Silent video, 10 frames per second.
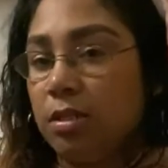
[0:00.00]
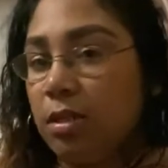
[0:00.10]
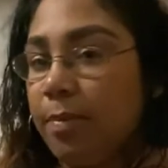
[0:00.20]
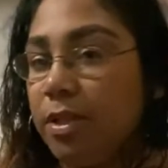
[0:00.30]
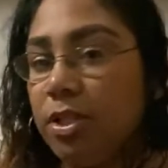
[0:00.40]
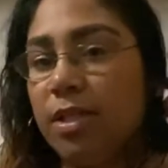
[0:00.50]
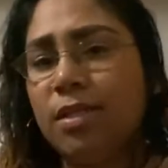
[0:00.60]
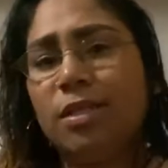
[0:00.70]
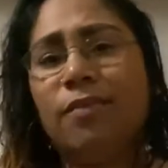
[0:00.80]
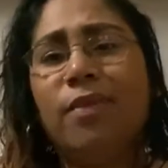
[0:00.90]
And the pictures I
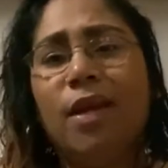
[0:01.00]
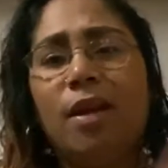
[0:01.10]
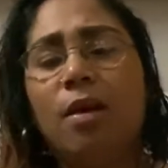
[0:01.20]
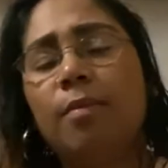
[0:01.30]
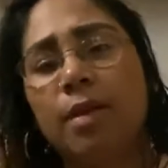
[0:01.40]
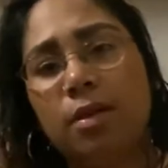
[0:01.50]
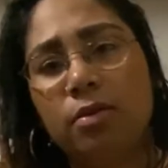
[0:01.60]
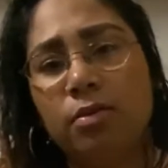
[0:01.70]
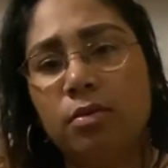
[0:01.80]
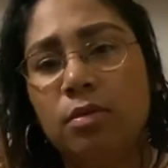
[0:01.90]
see, forget it. I'll be a
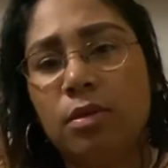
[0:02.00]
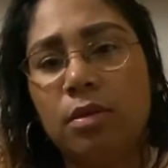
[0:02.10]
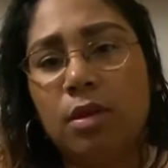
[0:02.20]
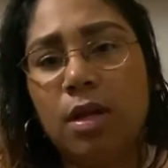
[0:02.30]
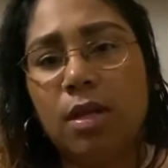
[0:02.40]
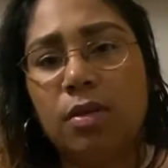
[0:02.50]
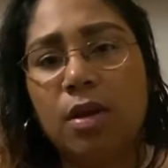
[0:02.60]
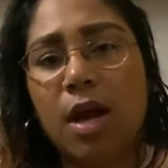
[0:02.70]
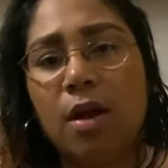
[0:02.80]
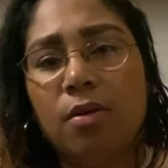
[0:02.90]
little
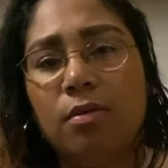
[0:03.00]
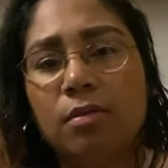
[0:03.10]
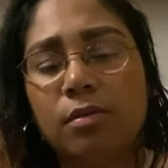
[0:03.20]
cow.